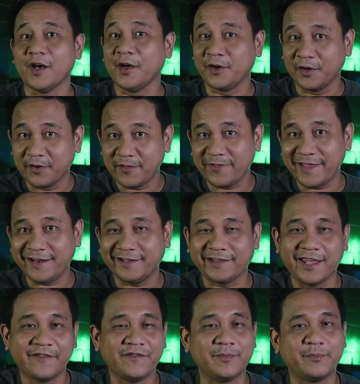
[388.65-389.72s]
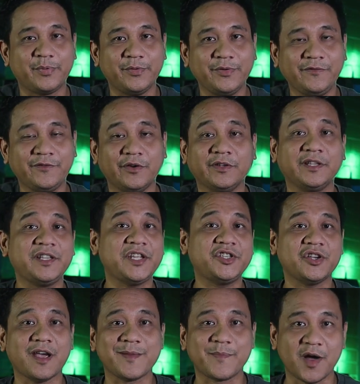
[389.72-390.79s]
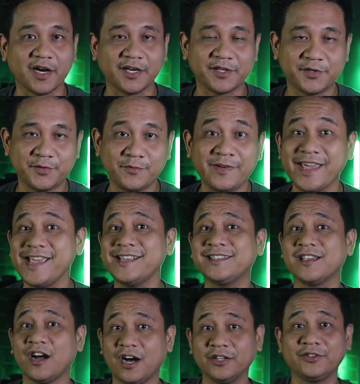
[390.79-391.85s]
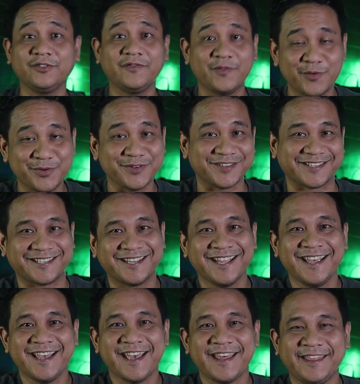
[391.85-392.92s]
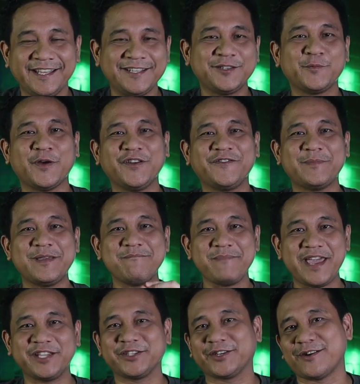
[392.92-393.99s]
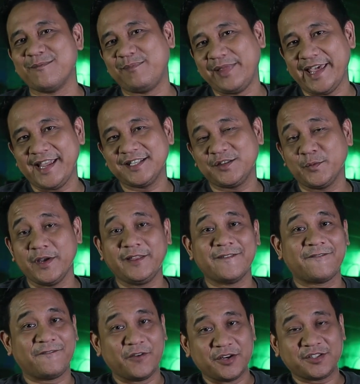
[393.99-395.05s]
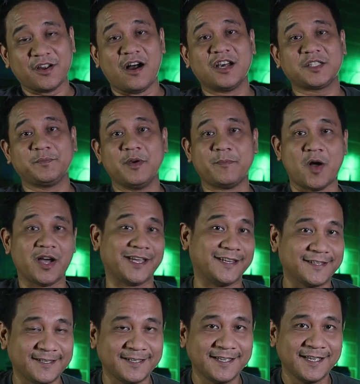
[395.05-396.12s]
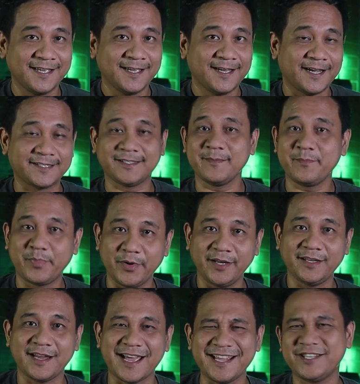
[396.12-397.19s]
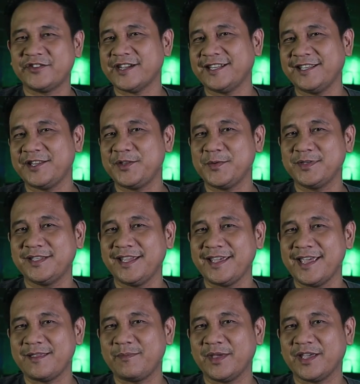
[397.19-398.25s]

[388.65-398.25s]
Another thing that they have improved on the DJI Pocket 2 is autofocus. This is one of my major complaints with the first Osmo Pocket. At some point, I dreaded using it